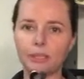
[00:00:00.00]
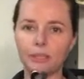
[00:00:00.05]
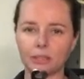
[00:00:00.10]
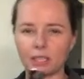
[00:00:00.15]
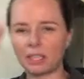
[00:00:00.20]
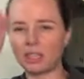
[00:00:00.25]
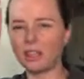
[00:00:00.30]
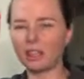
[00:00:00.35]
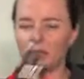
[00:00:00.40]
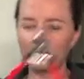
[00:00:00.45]
He was
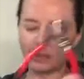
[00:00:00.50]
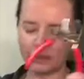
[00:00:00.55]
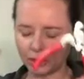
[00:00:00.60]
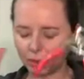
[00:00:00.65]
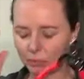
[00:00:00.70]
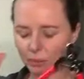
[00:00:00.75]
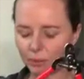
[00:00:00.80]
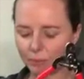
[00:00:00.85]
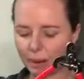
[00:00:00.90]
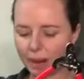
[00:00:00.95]
like, oh no, I don't
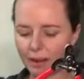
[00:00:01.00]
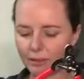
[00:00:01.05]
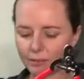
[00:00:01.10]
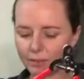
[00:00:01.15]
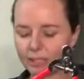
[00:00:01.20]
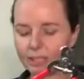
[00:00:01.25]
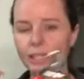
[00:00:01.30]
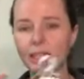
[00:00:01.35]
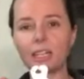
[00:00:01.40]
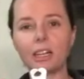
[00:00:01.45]
want to bother with
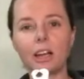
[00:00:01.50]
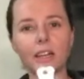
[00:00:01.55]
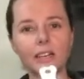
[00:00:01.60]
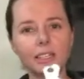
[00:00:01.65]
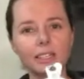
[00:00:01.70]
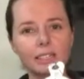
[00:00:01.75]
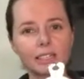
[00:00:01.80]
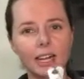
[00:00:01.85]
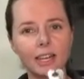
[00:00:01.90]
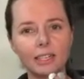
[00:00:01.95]
this. Then he kind of
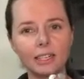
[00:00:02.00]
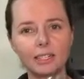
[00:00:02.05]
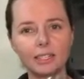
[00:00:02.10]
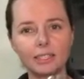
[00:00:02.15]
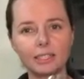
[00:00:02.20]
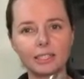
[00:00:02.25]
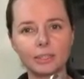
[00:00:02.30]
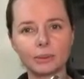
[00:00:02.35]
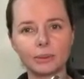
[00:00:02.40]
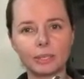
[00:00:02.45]
started to
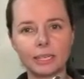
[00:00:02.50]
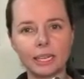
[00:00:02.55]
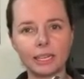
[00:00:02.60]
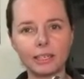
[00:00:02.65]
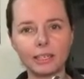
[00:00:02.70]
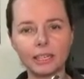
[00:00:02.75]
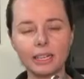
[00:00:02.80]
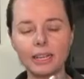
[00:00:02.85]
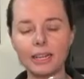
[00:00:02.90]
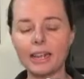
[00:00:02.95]
settle
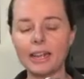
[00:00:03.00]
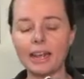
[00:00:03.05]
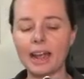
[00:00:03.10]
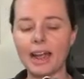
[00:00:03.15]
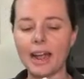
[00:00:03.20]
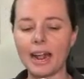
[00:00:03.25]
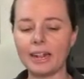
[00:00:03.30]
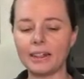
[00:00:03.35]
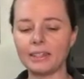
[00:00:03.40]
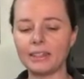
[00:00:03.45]
down,
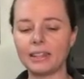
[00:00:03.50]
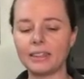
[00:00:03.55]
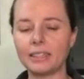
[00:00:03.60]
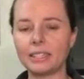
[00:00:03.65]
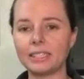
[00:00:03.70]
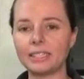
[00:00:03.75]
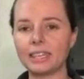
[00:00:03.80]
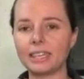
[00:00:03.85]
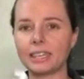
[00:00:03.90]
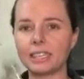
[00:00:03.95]
and then the
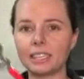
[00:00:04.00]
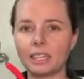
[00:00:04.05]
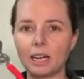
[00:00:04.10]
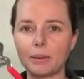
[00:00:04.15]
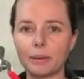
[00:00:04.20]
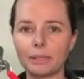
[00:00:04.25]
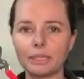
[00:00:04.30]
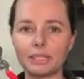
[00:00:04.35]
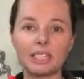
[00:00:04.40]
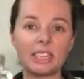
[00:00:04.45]
second time
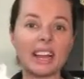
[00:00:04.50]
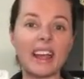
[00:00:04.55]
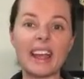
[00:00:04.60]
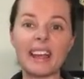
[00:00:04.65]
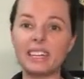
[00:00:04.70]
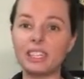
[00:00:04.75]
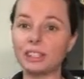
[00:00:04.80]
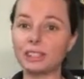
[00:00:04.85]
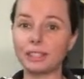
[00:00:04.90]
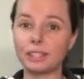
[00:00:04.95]
I did it,
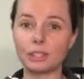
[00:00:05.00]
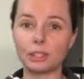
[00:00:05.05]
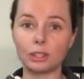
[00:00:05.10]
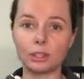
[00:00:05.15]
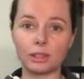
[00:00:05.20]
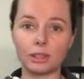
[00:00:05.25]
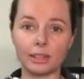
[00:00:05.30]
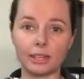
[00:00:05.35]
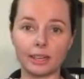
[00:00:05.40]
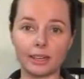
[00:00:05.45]
he just
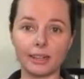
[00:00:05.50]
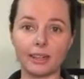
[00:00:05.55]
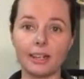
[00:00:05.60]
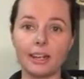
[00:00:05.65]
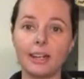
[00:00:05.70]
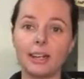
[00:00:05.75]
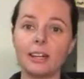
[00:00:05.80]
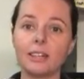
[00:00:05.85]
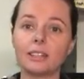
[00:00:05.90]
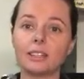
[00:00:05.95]
stood there.
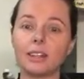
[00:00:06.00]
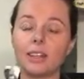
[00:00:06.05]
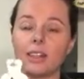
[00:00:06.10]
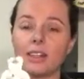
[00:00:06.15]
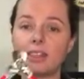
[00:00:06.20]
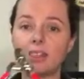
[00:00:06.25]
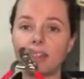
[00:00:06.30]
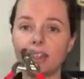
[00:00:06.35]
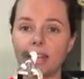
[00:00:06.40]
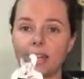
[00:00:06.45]
So
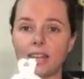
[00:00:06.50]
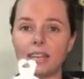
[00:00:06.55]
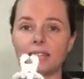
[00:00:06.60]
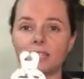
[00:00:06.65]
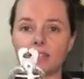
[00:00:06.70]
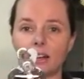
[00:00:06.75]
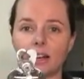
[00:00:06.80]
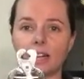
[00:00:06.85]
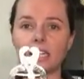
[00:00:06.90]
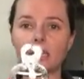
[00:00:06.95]
these
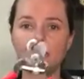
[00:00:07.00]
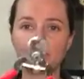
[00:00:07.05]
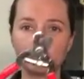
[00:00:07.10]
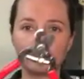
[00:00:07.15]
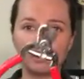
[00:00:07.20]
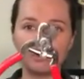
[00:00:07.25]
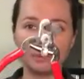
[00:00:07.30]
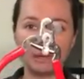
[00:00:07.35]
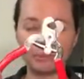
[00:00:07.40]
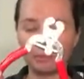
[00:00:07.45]
guys
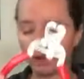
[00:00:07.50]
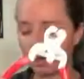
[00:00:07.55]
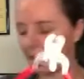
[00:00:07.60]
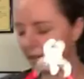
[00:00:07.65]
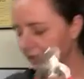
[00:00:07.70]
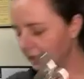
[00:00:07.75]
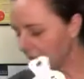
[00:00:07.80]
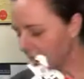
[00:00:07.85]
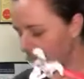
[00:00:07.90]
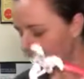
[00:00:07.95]
blew my
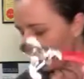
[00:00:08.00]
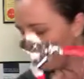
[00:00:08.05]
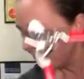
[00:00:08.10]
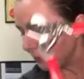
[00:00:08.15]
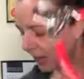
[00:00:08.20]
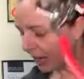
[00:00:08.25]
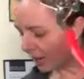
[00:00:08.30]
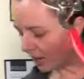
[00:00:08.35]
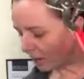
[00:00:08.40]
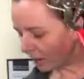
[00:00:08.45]
mind.
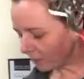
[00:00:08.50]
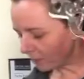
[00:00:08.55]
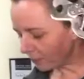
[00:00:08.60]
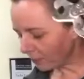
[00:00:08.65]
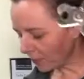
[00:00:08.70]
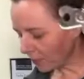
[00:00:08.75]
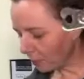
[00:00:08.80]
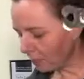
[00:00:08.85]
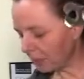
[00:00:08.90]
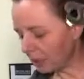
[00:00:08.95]
Now,
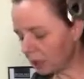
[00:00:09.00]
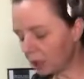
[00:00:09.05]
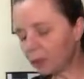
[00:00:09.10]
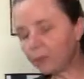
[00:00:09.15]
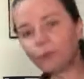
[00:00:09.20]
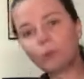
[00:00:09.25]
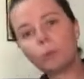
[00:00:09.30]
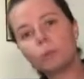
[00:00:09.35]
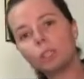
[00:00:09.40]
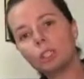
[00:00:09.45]
Miller's
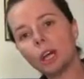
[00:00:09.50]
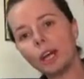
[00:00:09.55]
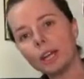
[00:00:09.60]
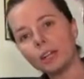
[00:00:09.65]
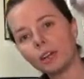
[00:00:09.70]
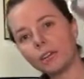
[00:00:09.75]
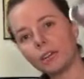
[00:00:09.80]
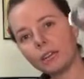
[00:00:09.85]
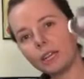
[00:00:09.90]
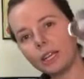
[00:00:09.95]
Forge, I
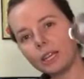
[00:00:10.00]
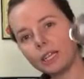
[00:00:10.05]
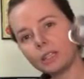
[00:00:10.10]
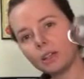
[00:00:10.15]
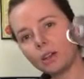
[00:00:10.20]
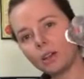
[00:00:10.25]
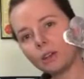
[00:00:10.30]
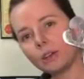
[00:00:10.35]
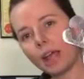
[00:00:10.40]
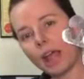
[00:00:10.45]
got these
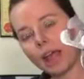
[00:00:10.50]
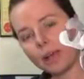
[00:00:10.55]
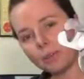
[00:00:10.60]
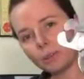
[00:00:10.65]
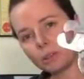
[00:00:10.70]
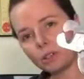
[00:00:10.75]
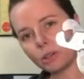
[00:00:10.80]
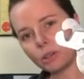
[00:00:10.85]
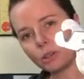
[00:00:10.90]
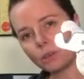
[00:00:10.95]
on
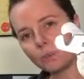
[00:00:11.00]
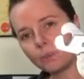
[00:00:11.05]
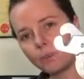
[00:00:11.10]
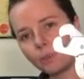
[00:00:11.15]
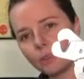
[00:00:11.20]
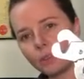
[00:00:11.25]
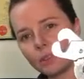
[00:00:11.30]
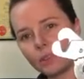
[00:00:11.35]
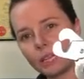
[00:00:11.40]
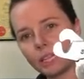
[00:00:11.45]
Amazon.
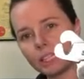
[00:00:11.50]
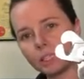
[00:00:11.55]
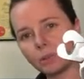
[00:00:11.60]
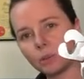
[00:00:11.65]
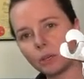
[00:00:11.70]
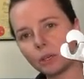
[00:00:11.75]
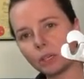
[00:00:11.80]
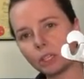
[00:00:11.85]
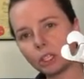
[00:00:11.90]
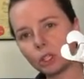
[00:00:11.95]
These
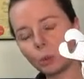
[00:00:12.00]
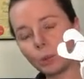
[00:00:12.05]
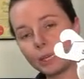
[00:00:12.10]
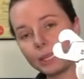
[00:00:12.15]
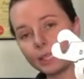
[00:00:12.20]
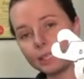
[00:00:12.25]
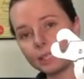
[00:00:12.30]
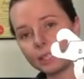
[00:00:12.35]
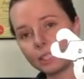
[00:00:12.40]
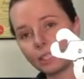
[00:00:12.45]
were
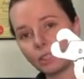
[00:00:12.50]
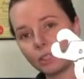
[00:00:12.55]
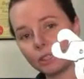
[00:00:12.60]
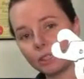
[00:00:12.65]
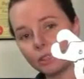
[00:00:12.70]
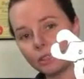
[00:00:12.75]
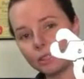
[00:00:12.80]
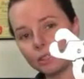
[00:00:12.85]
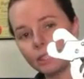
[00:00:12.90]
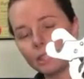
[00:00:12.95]

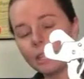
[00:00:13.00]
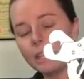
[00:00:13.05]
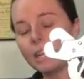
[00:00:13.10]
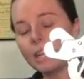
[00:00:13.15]
$26.